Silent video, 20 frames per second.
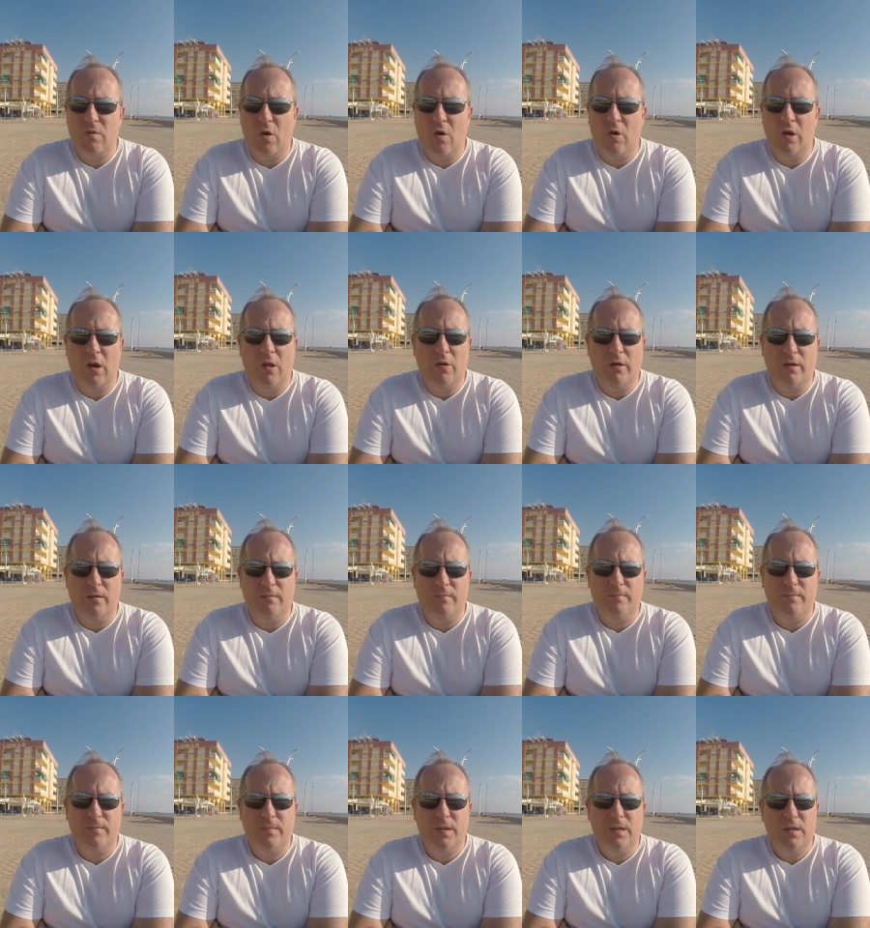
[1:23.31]
Online.
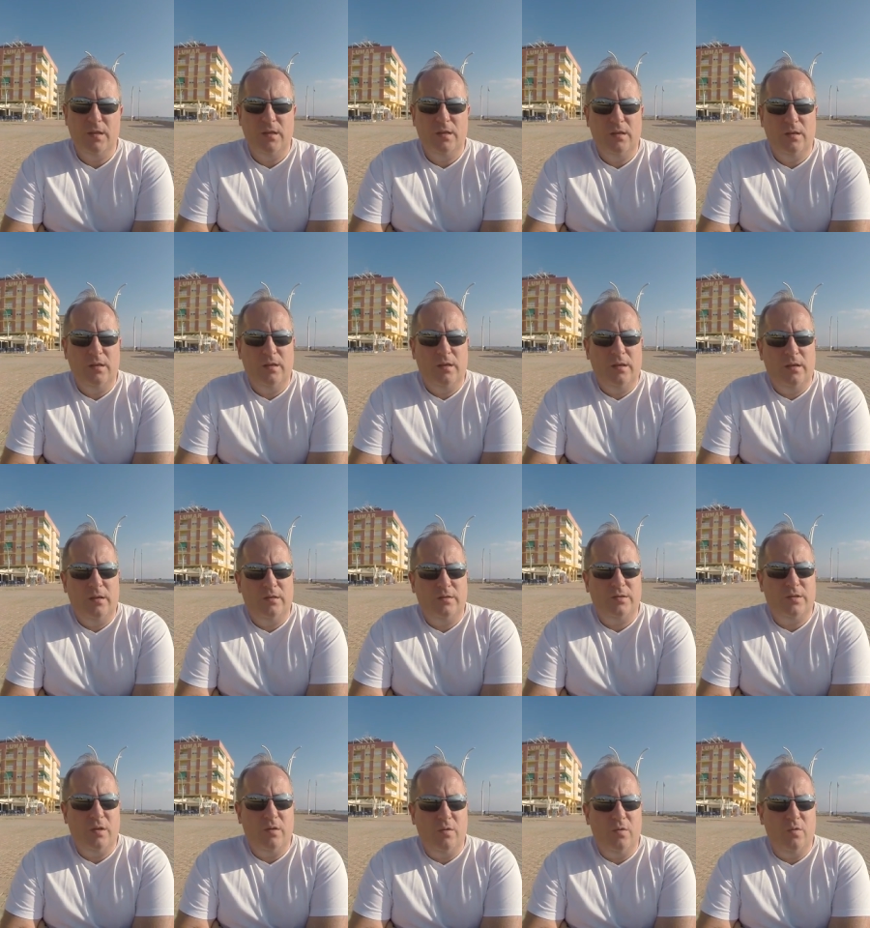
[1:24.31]

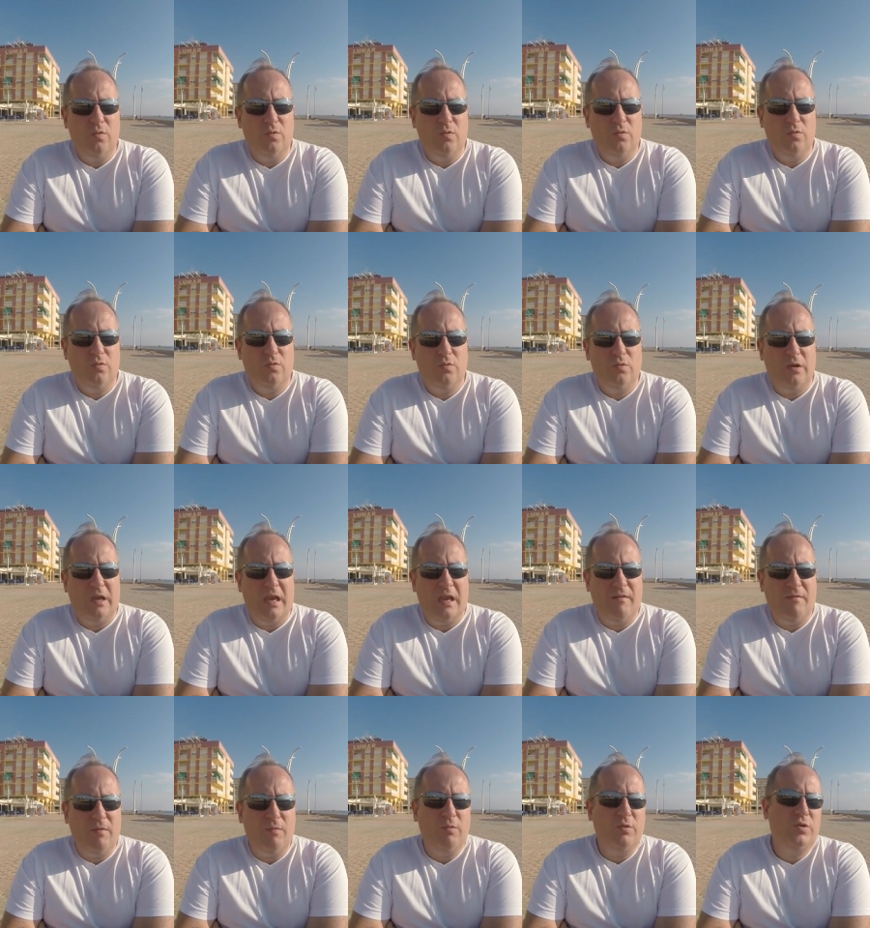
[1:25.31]
So
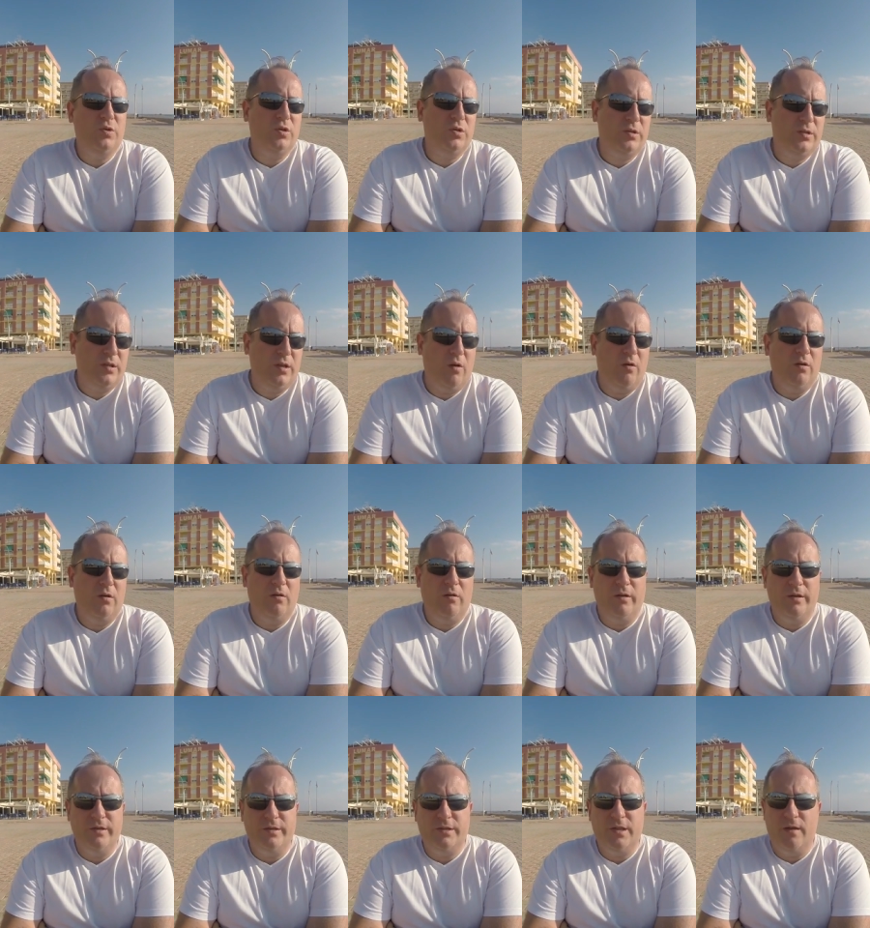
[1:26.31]
even with just the
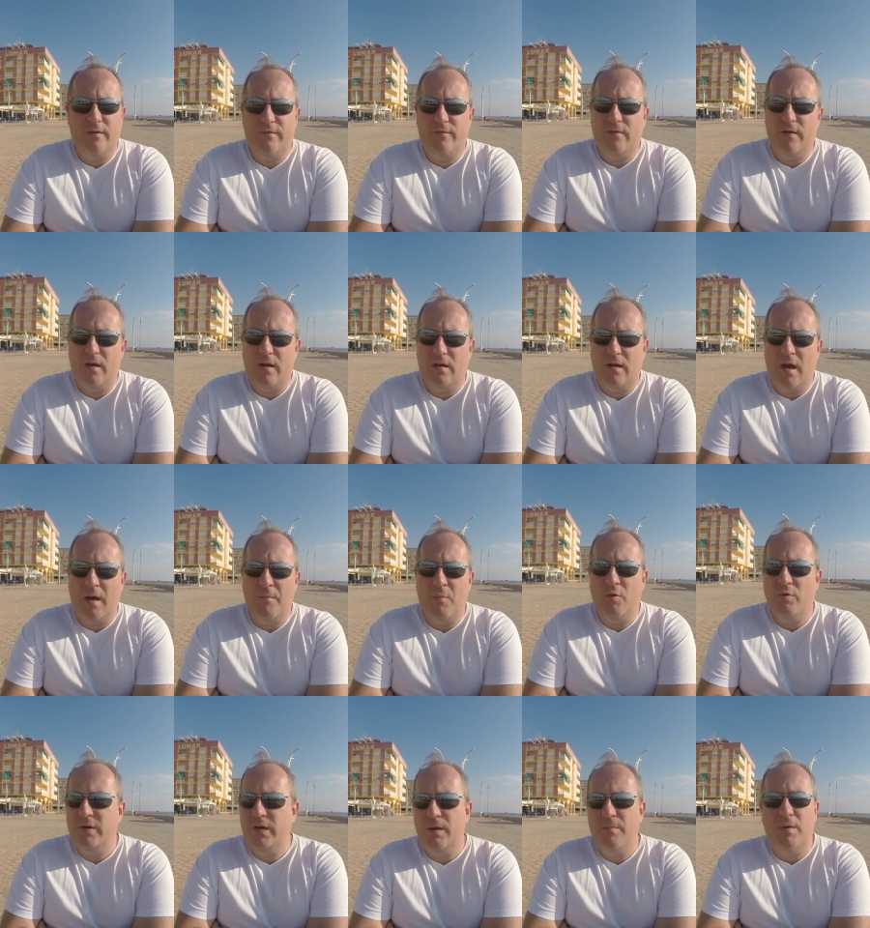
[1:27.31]
online stuff, I'm
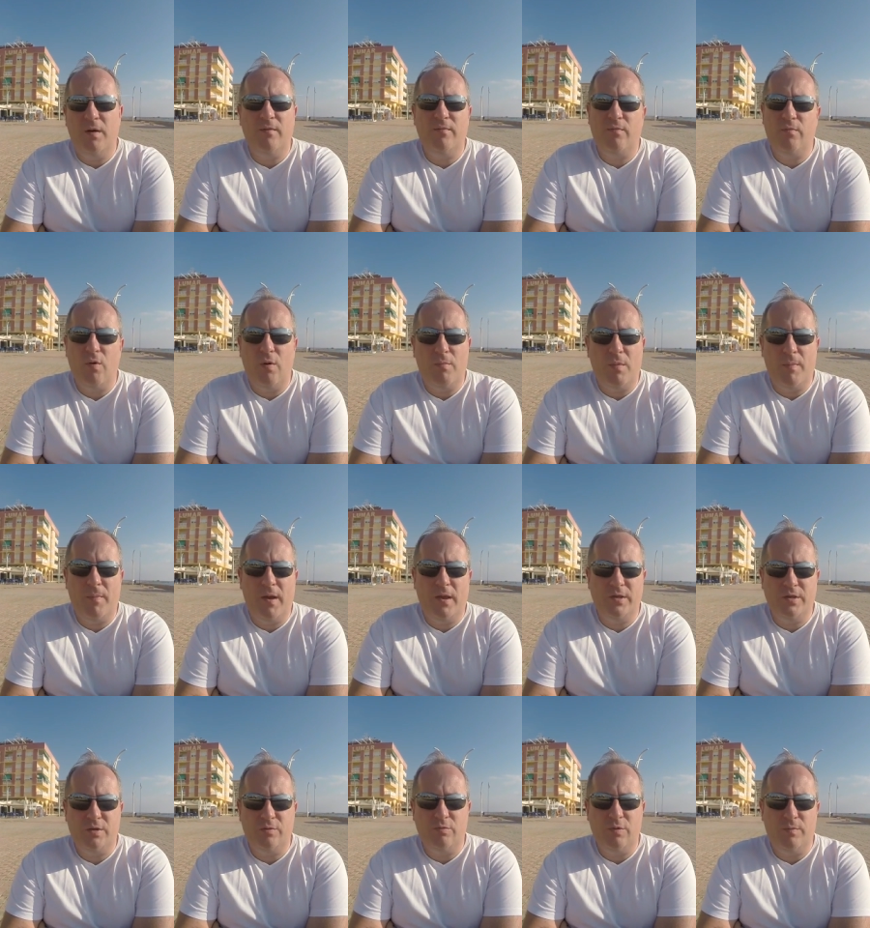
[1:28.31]
already above what my
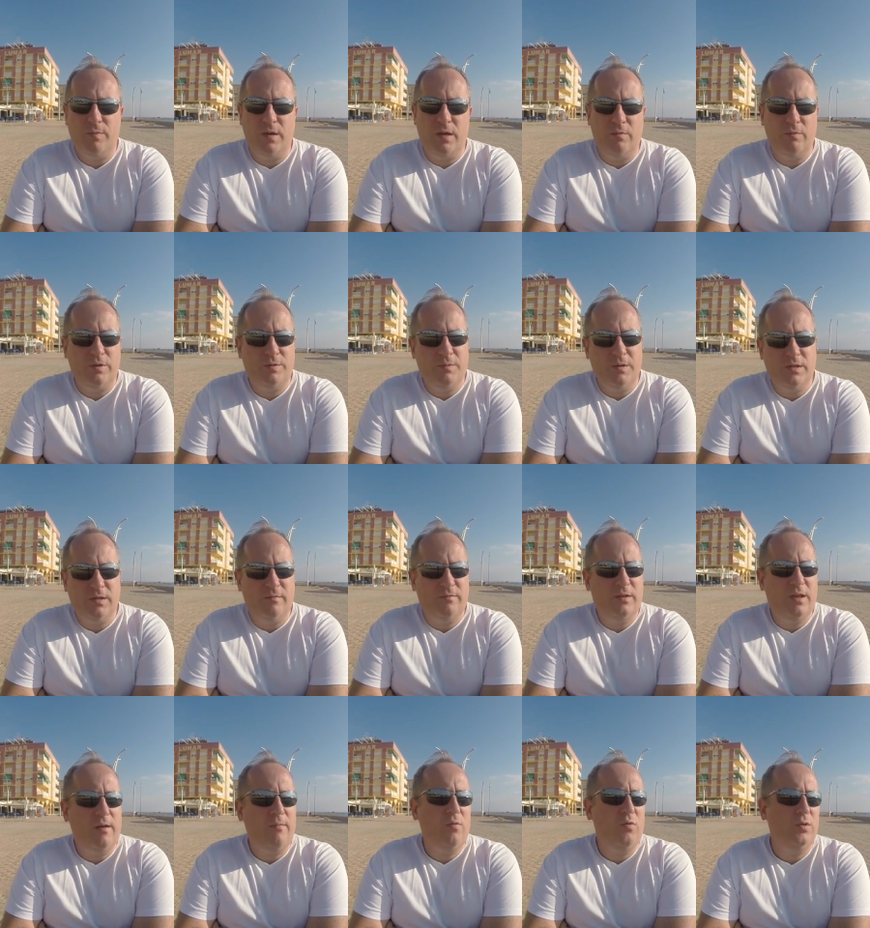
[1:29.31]
pension would be, which means
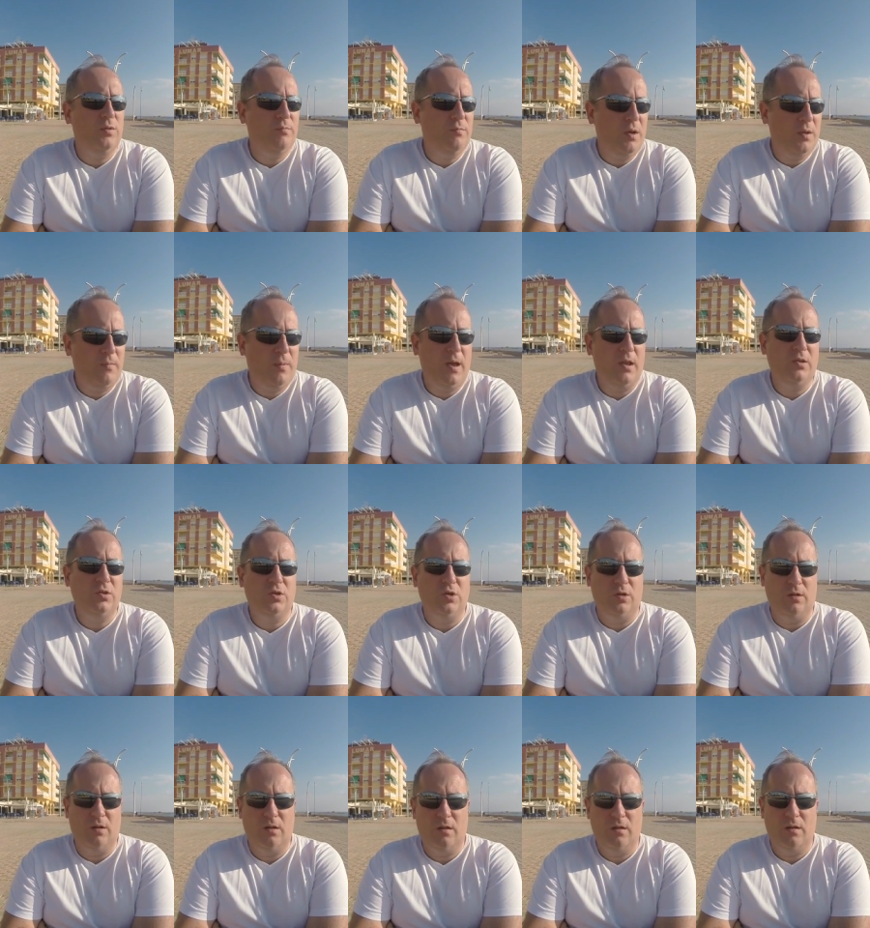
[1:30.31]
I've doubled my pension